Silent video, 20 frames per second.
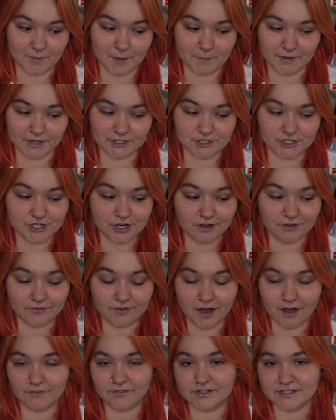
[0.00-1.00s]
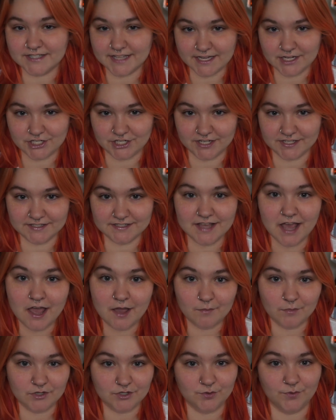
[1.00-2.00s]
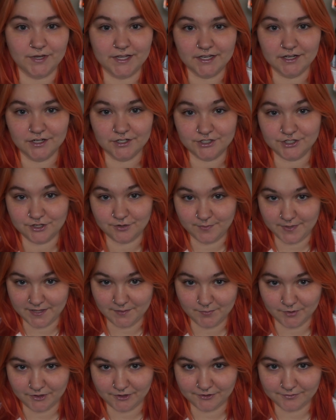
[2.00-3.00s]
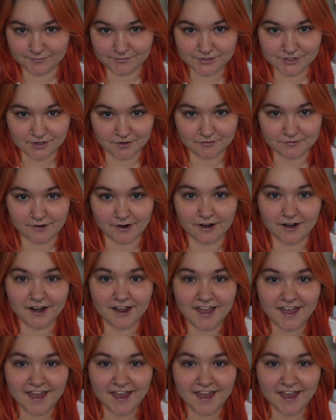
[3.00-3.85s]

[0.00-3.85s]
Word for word: a bunch of conversations between two people so far